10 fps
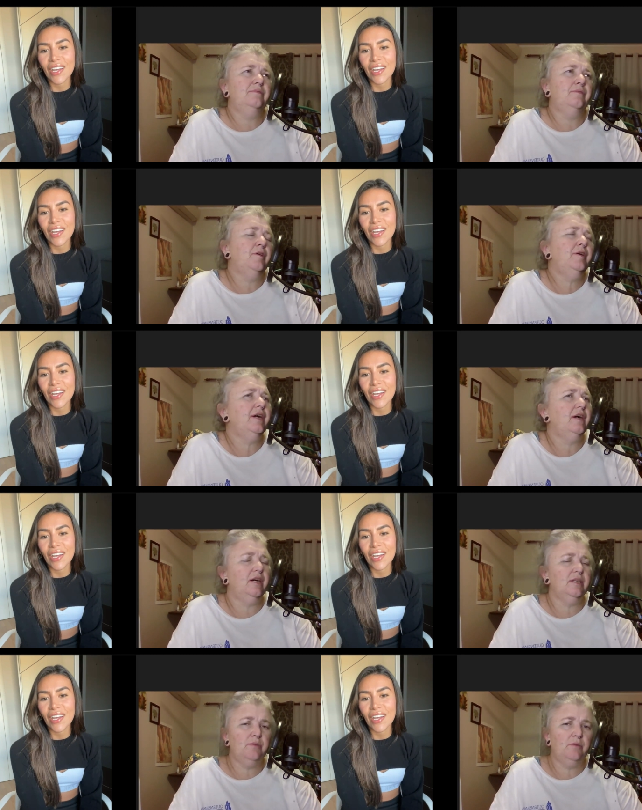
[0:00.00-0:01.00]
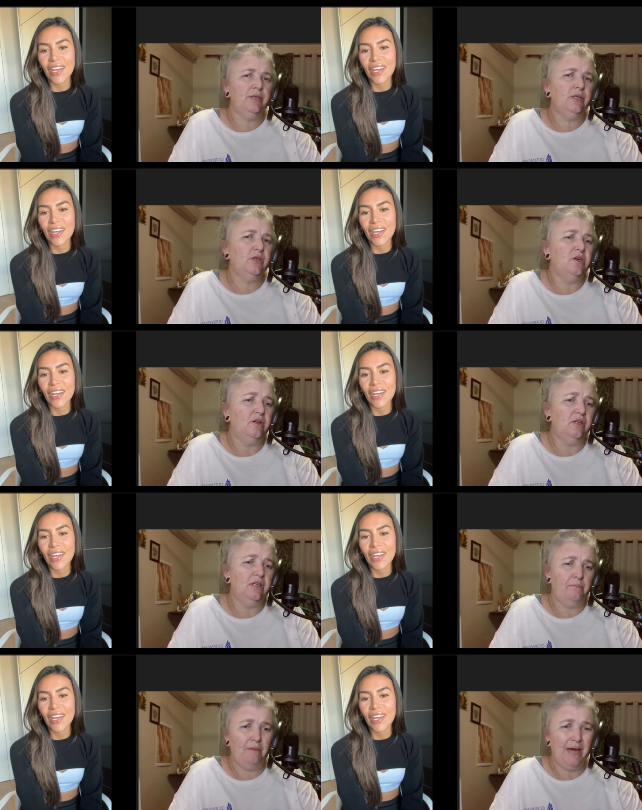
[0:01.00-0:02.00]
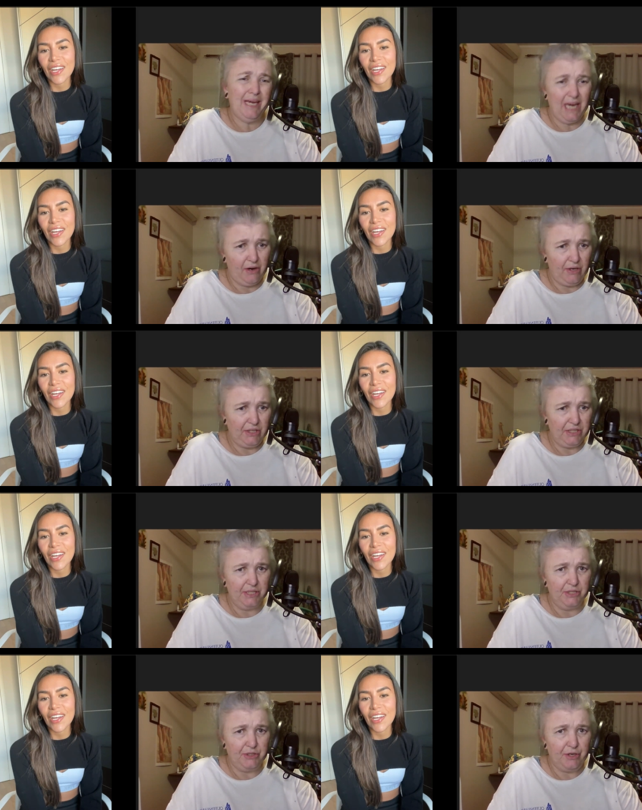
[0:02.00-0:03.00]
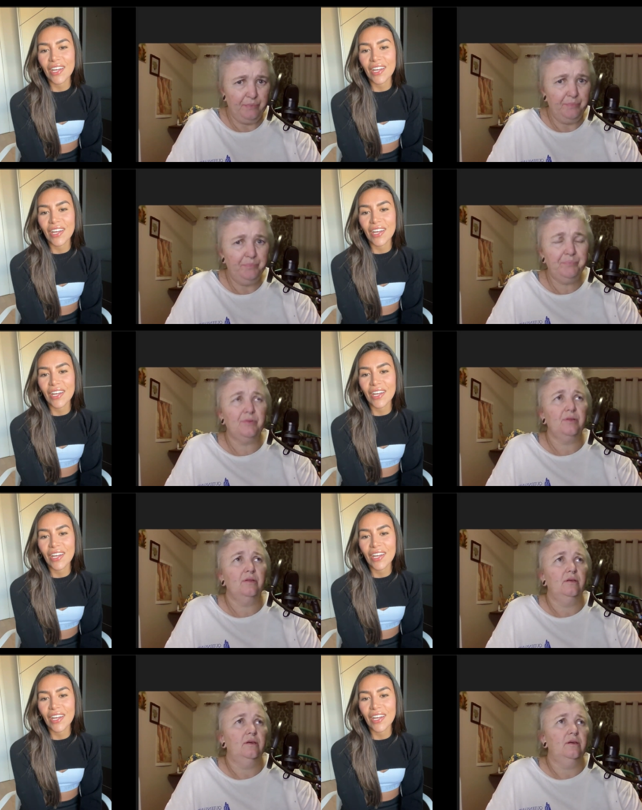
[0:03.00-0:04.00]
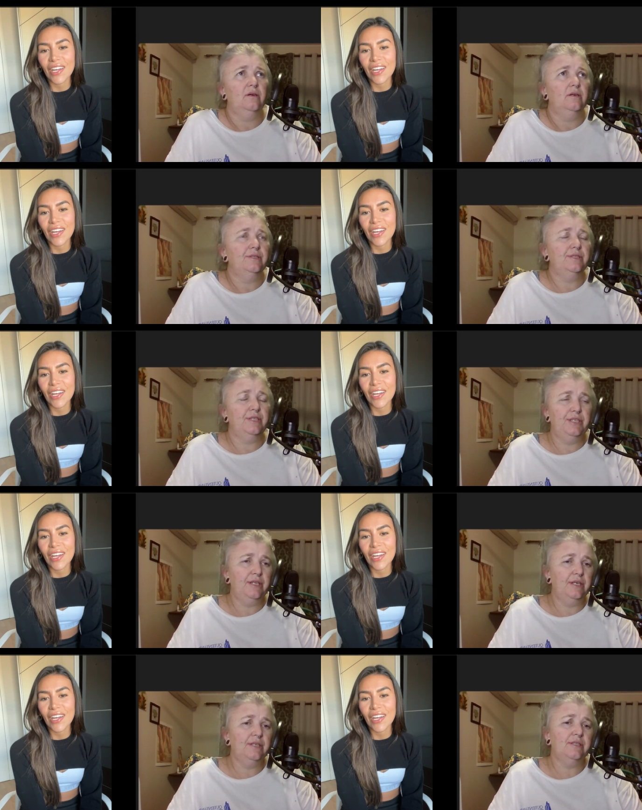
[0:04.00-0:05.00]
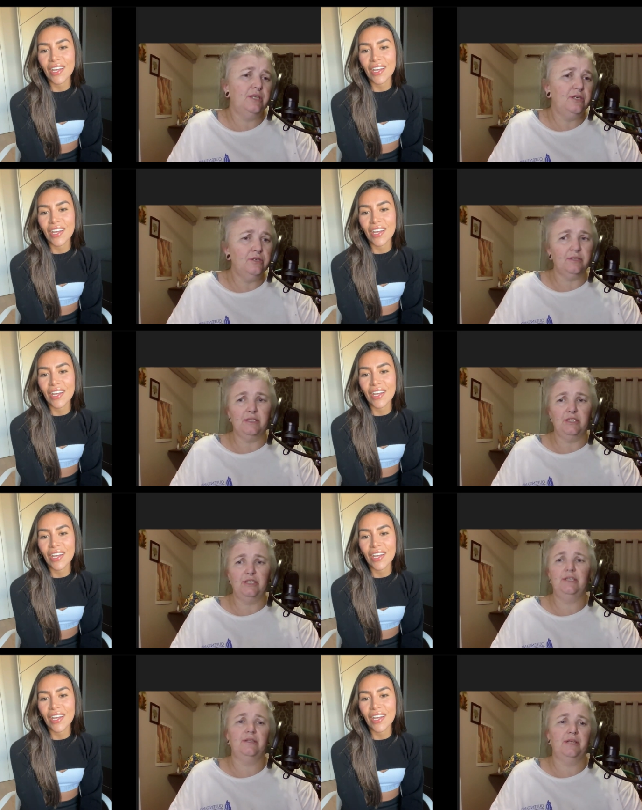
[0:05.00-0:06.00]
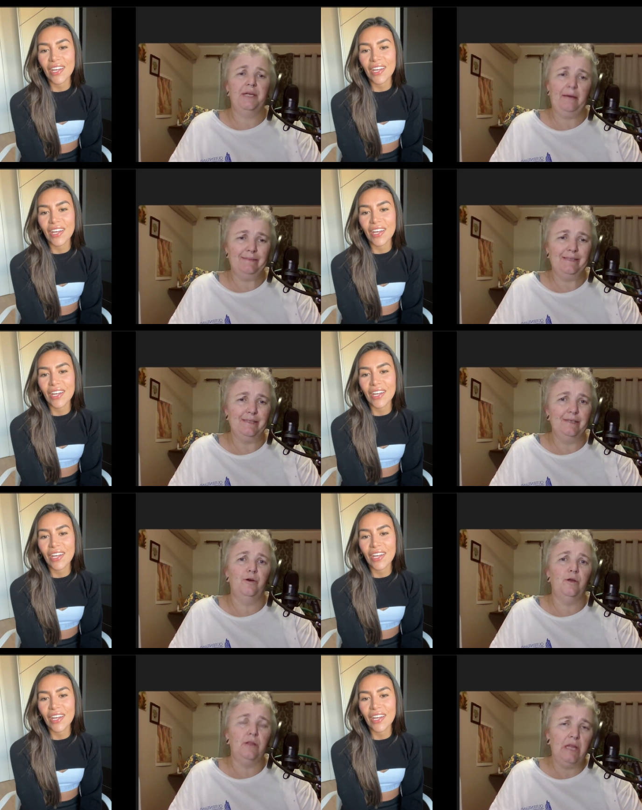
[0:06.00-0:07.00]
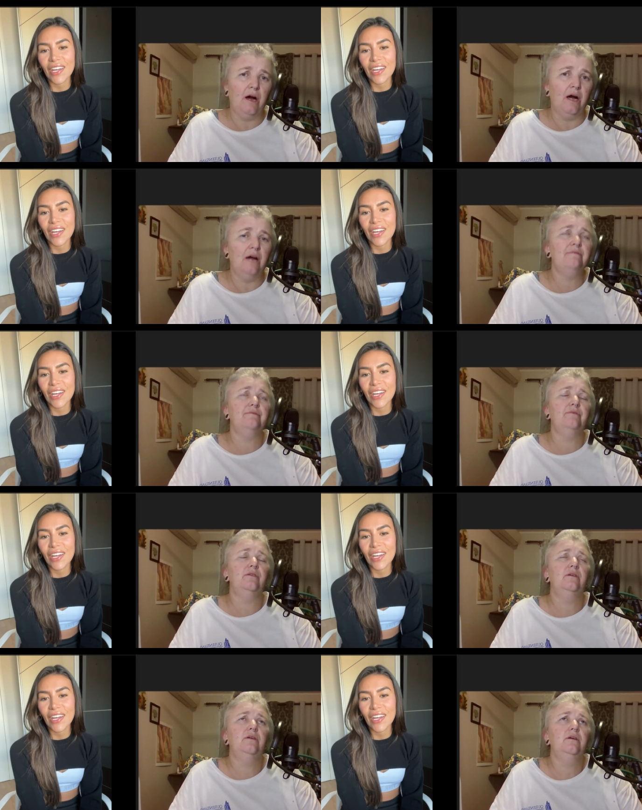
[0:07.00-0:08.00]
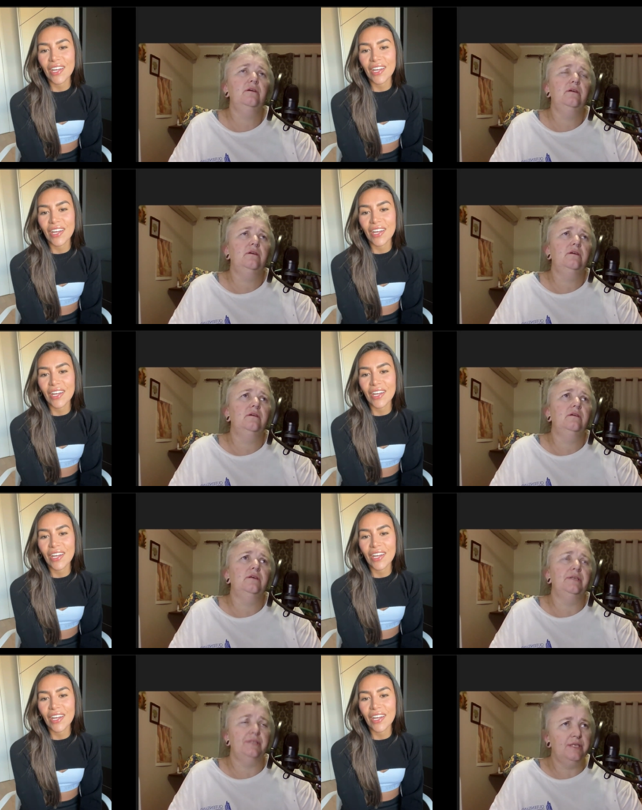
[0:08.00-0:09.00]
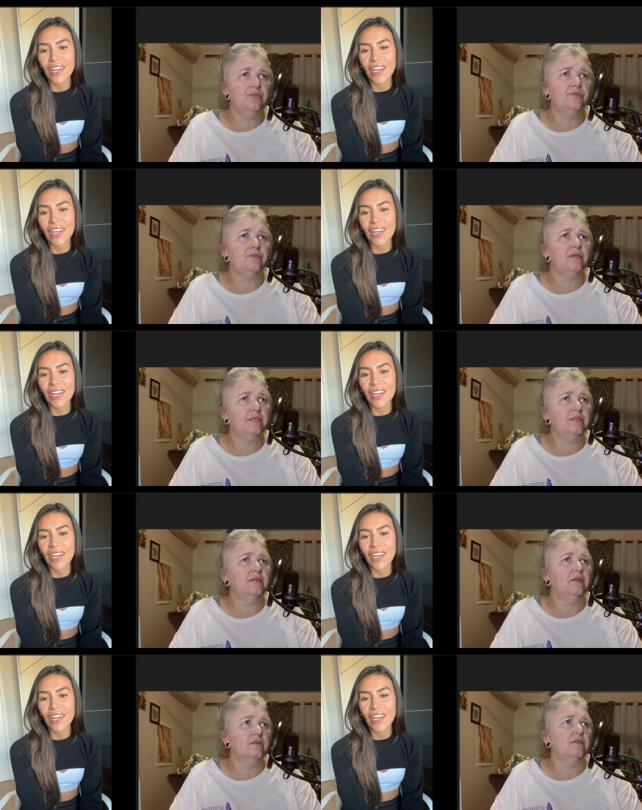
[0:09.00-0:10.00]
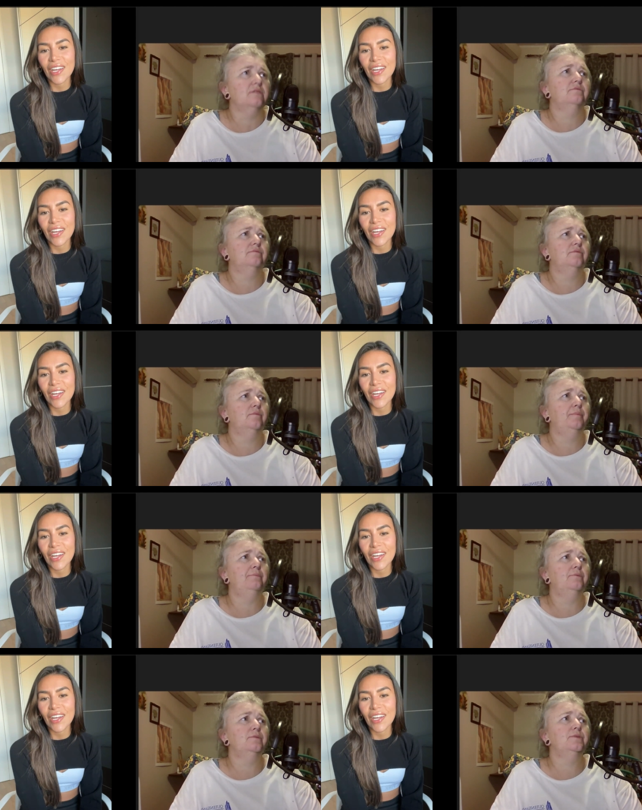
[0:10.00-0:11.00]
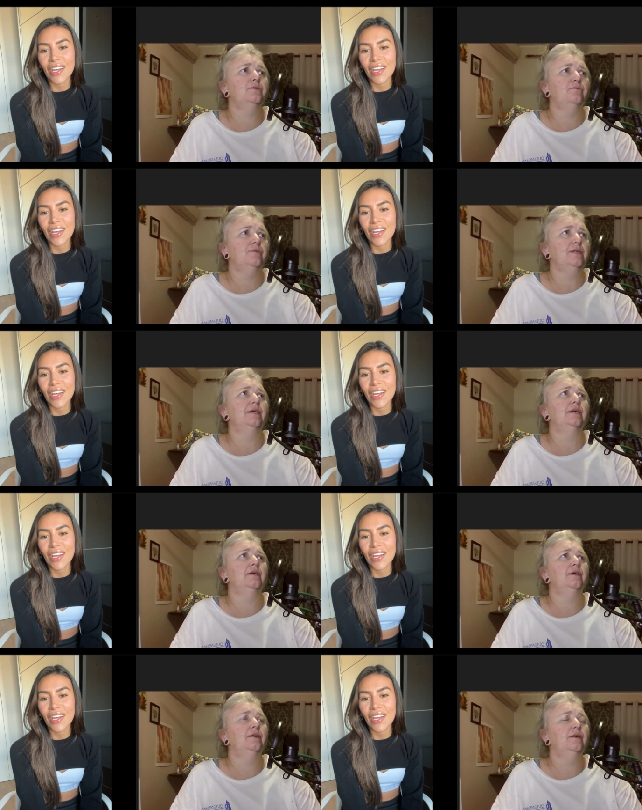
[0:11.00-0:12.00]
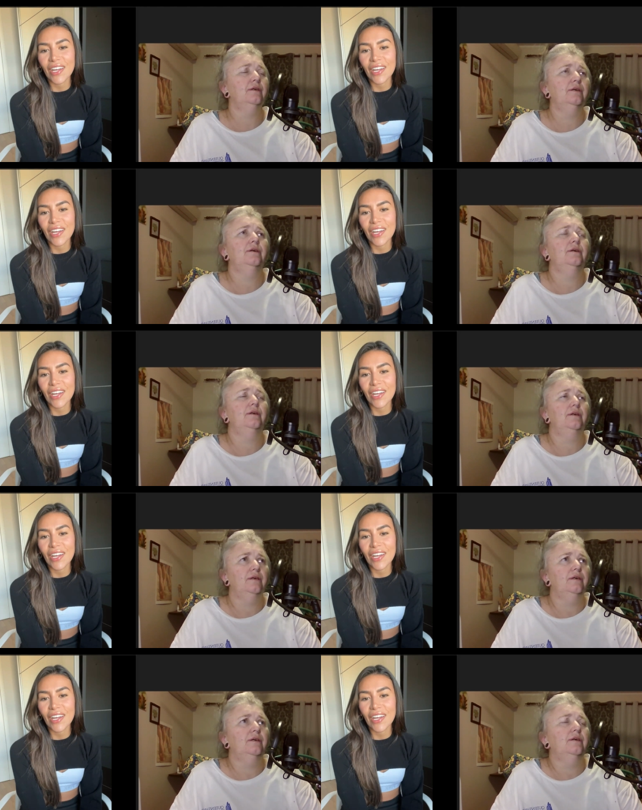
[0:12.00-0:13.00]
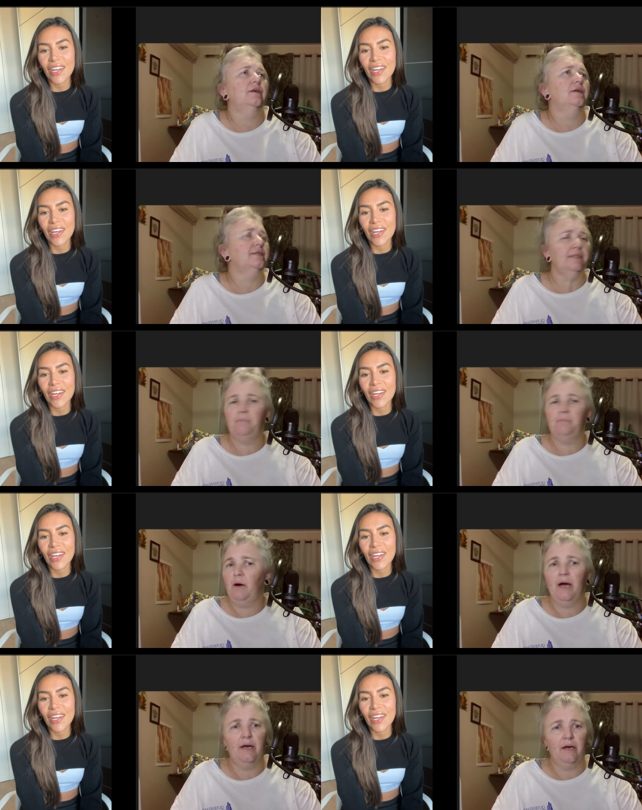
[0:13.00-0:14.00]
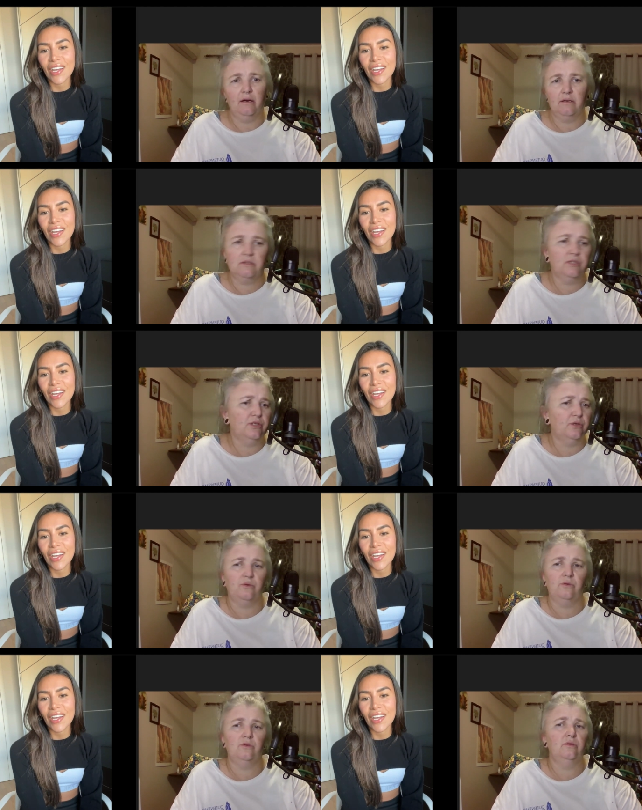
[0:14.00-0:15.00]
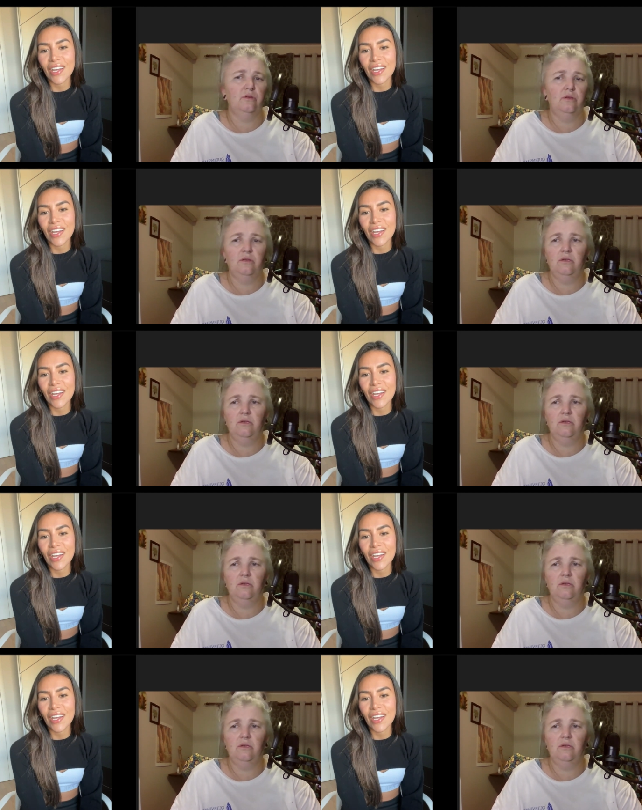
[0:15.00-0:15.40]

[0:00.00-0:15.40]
Speaker 1: Veronica has what we call main character syndrome. So she thinks the useless shit that happens in her life is interesting enough for people to really aspire to.